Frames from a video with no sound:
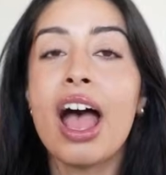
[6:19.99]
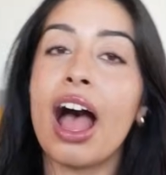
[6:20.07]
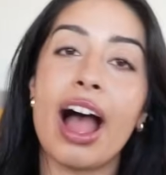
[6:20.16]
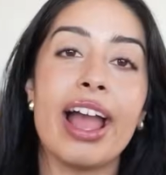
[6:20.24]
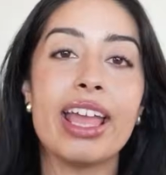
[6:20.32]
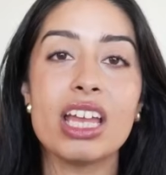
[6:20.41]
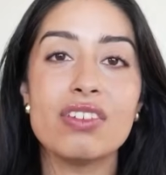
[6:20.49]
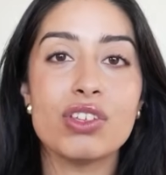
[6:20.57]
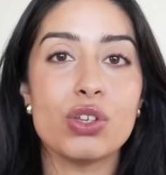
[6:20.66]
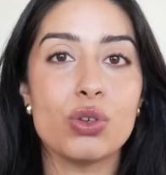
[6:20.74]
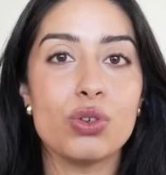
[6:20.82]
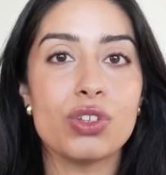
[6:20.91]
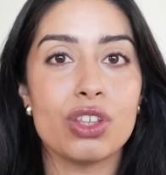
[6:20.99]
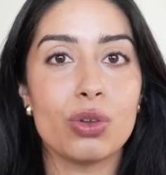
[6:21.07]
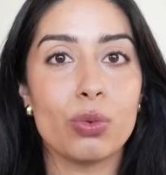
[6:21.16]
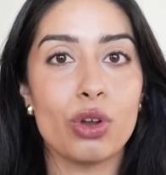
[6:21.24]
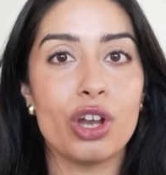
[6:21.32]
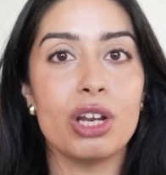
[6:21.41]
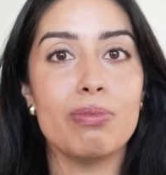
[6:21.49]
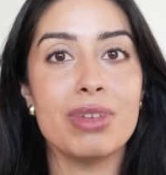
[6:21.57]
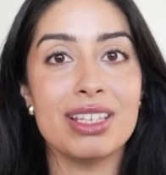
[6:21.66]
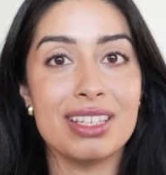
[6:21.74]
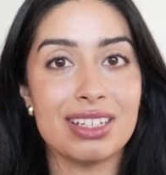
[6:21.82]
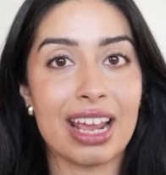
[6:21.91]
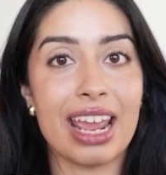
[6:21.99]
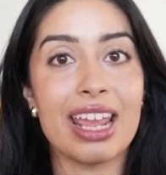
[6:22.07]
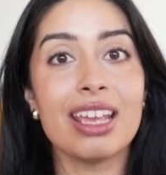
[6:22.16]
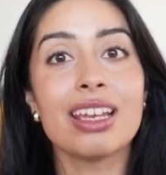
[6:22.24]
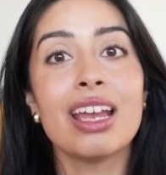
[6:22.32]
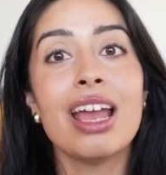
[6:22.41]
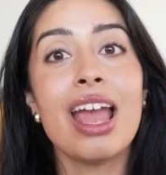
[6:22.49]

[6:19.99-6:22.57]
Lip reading: I have used the word mistake